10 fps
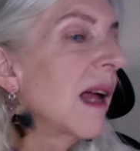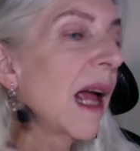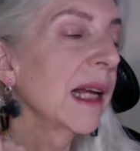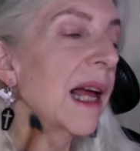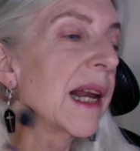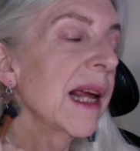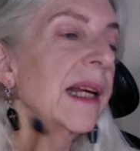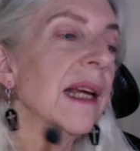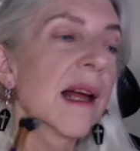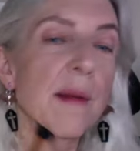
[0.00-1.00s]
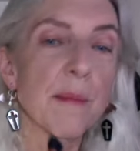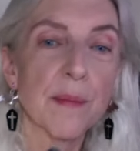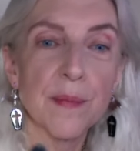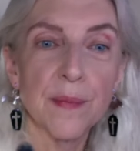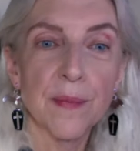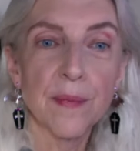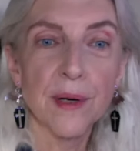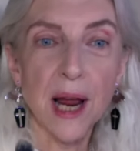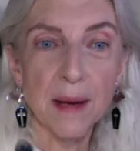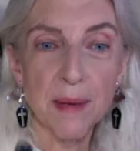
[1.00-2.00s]
I got a um,
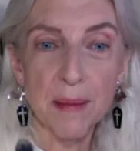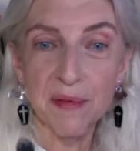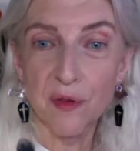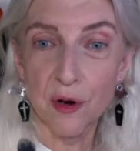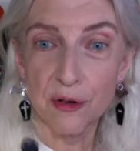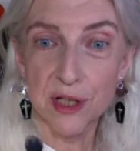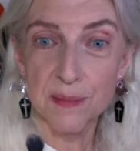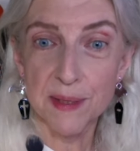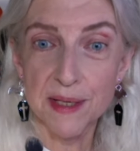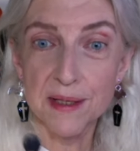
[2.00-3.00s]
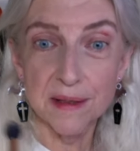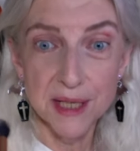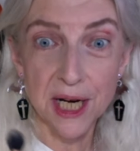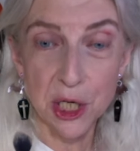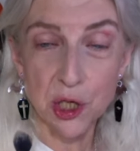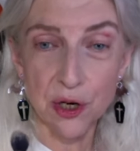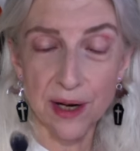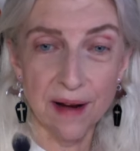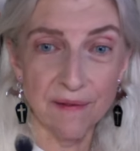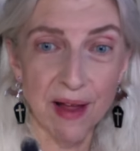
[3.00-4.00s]
Nightmare Before Christmas t-shirt
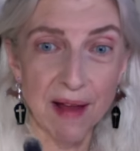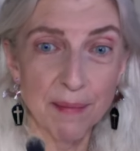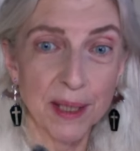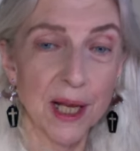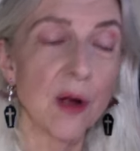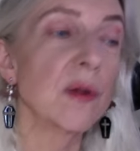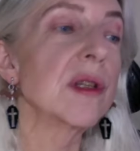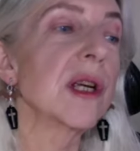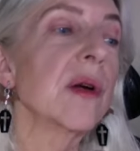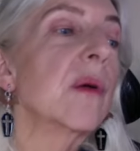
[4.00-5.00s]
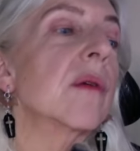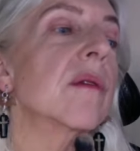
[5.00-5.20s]
at Five Below, too.